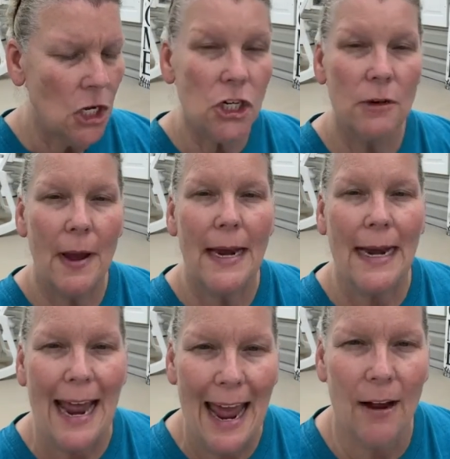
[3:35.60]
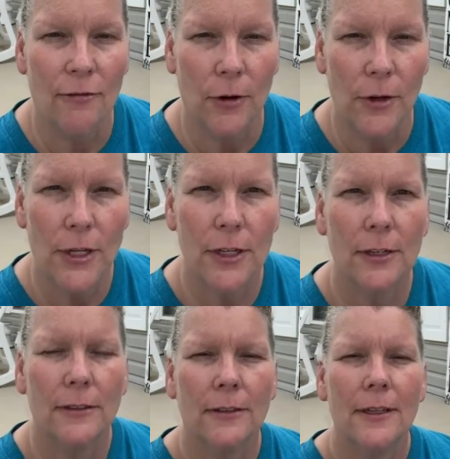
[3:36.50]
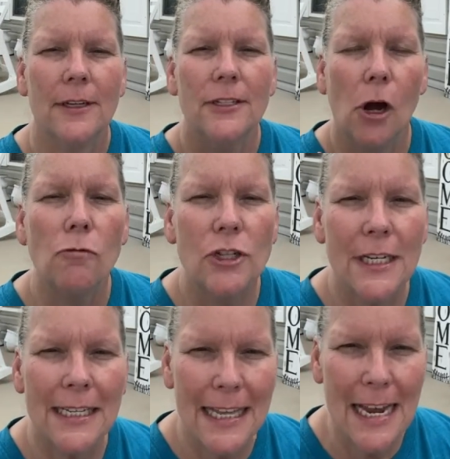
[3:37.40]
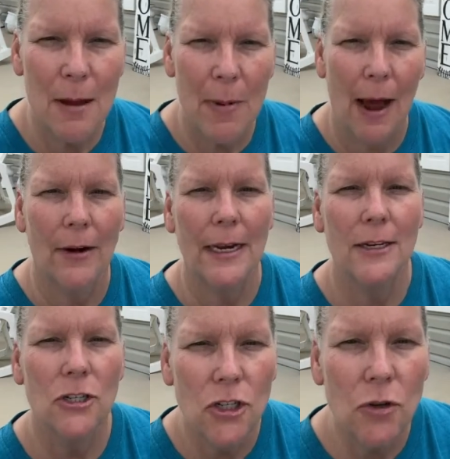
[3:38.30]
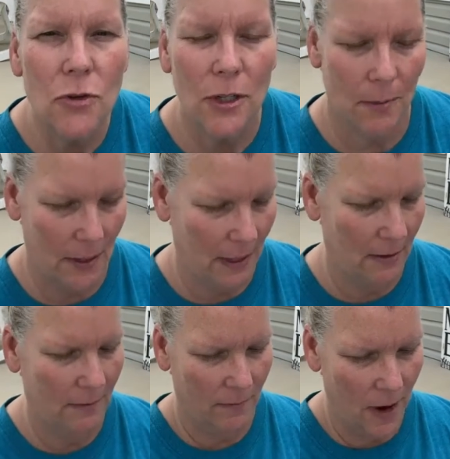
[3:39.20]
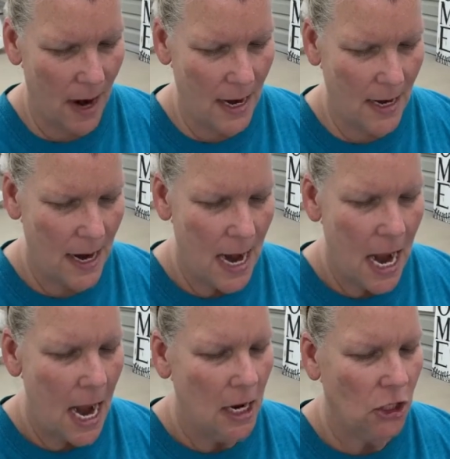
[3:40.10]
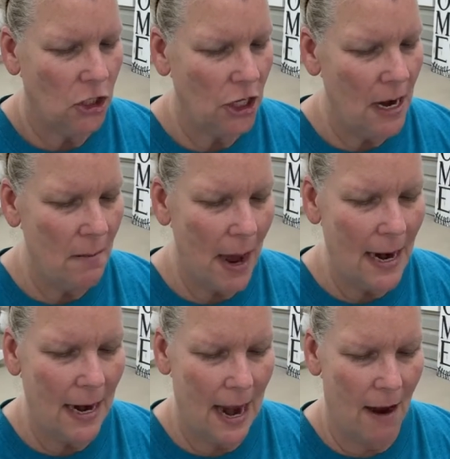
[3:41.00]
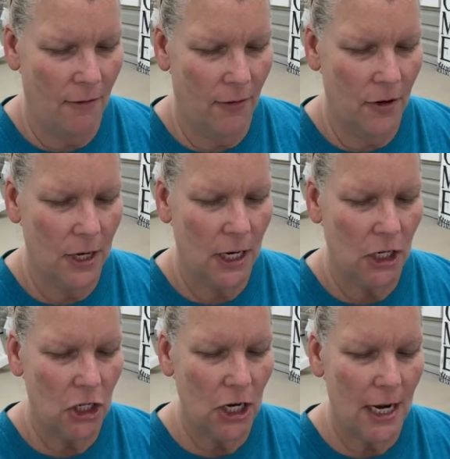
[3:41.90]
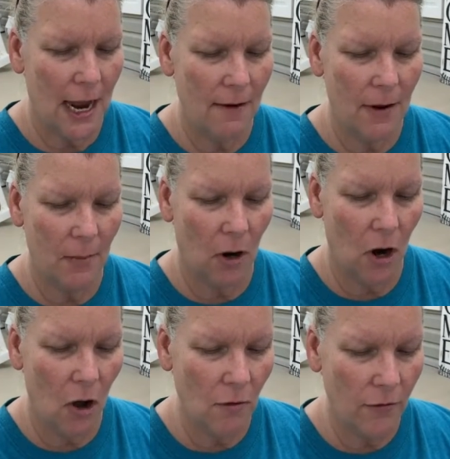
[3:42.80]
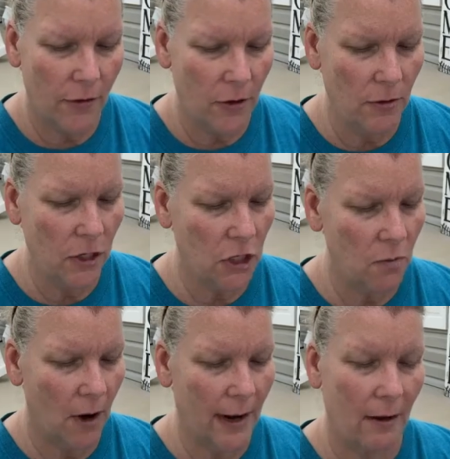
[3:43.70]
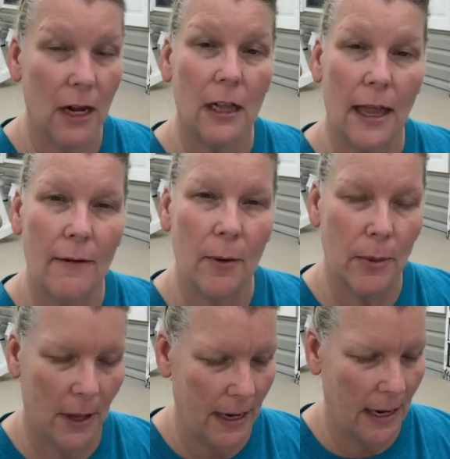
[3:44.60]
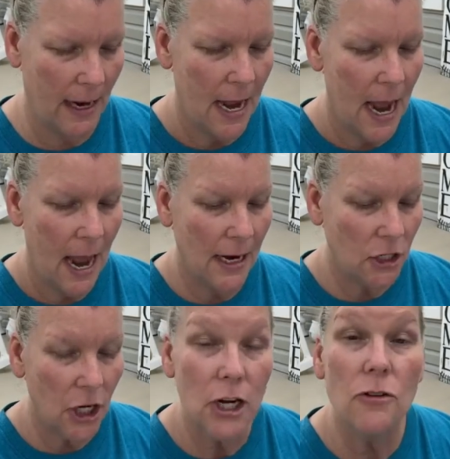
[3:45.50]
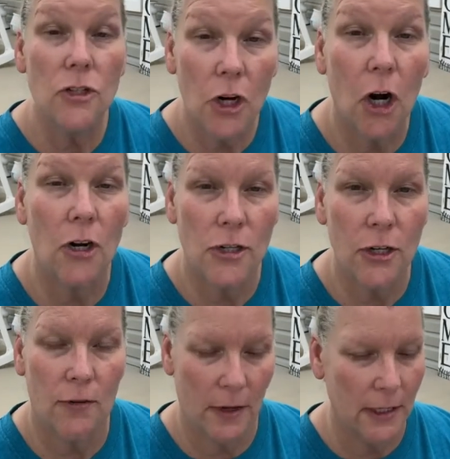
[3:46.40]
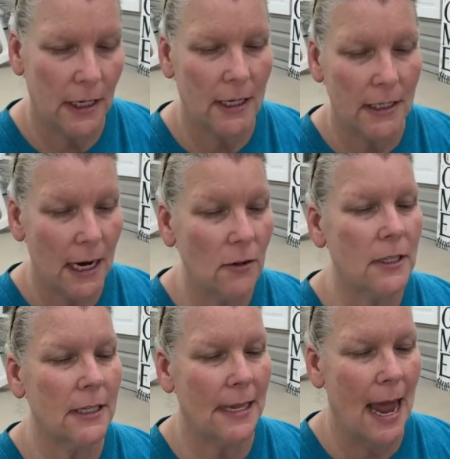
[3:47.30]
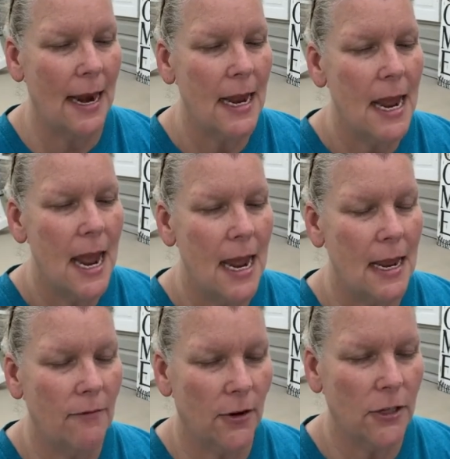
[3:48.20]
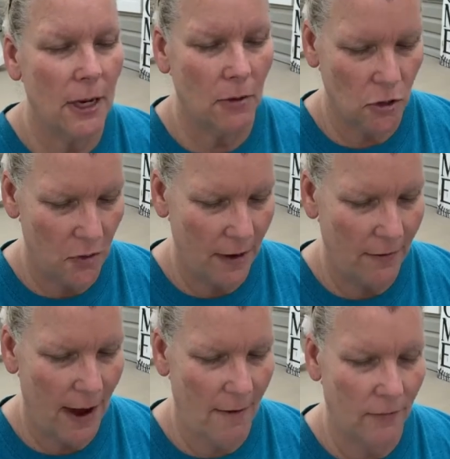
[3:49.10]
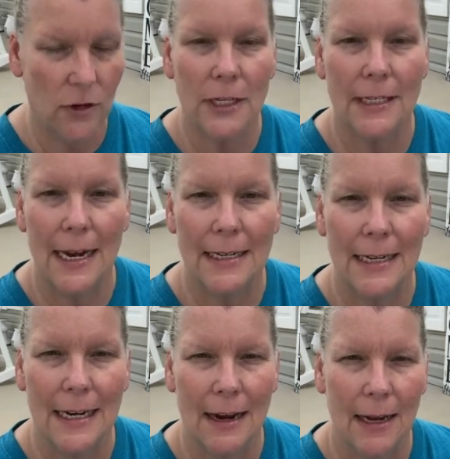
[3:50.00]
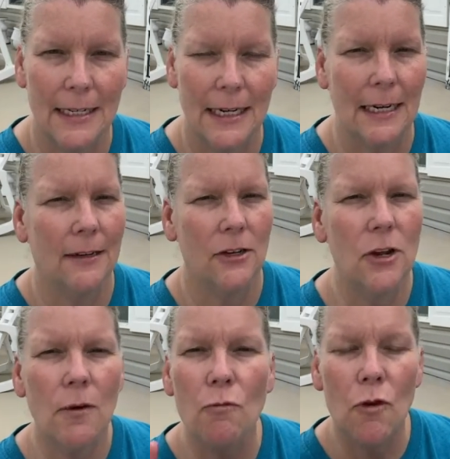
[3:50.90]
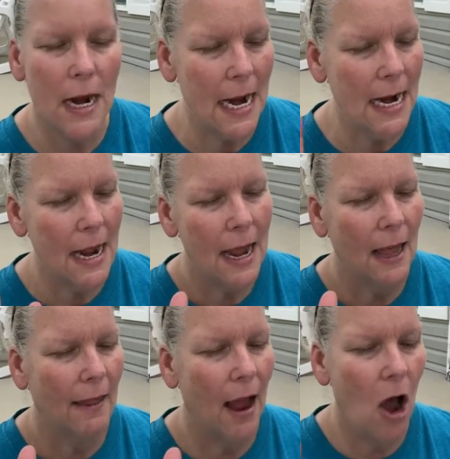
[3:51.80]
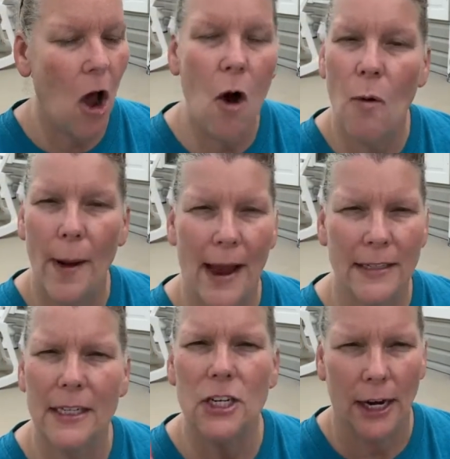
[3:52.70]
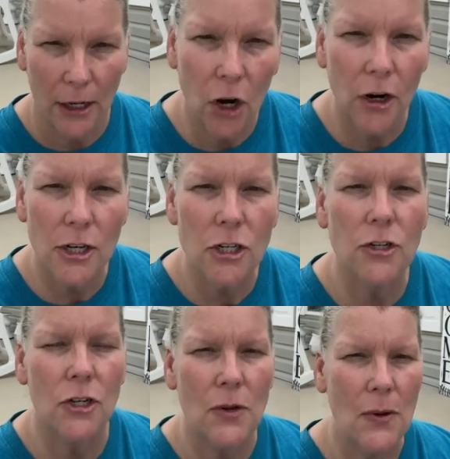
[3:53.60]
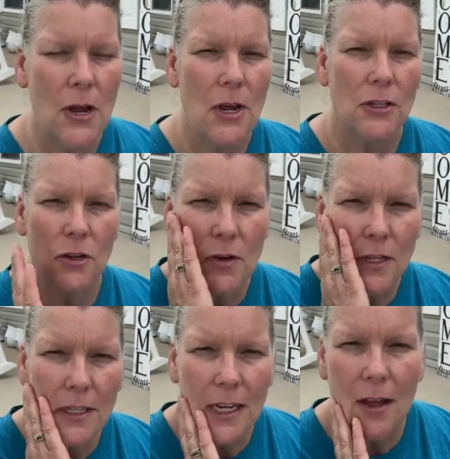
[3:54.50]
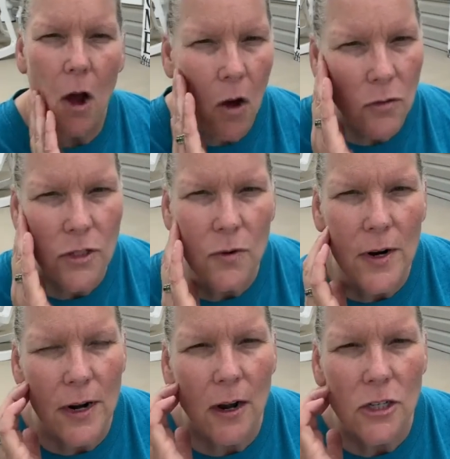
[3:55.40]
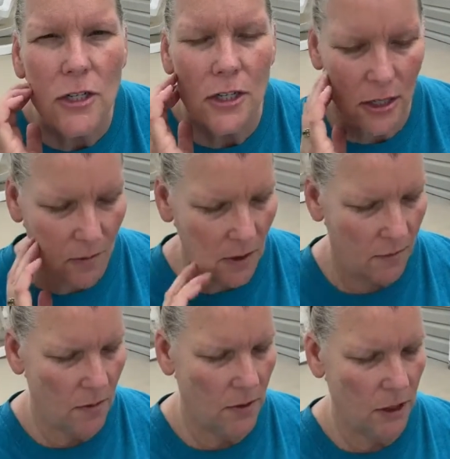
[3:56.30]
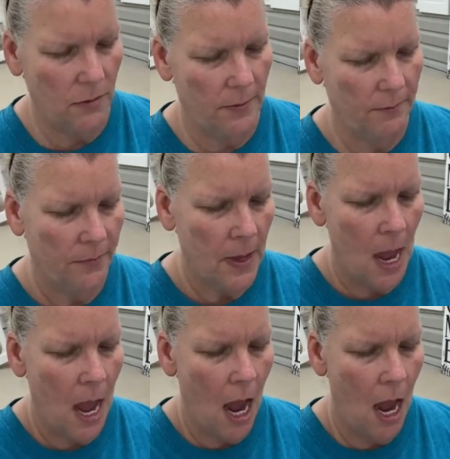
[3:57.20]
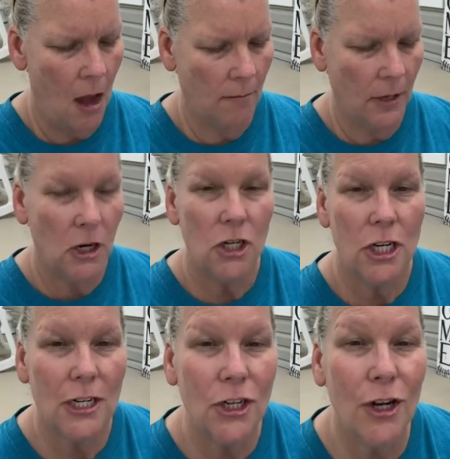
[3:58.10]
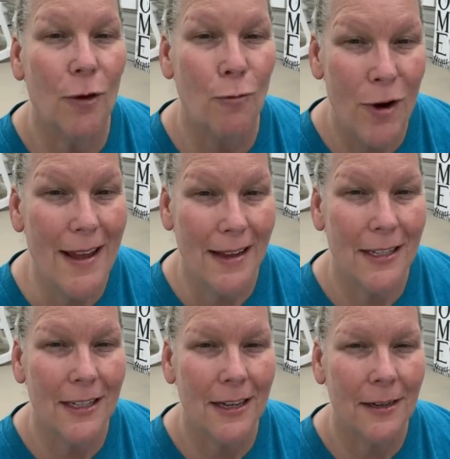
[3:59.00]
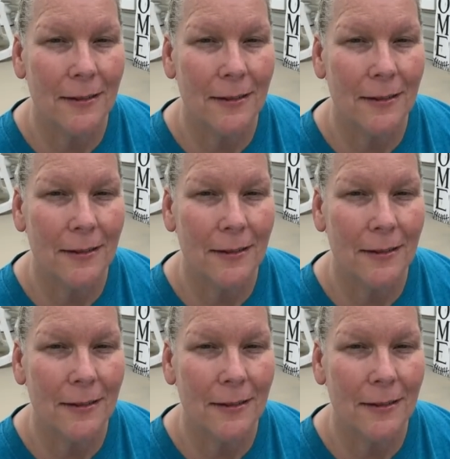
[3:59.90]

She made an effort. Don't just think about it, do something, right? She made an effort. She gave him her own food. She worked out a clever plan, and she used her servants. And it tells us that in 1 Samuel 25, verses 18 and 19. You can read that whole passage. I encourage you to, so you can see the whole story, not just the summary of what we're doing. She took a risk.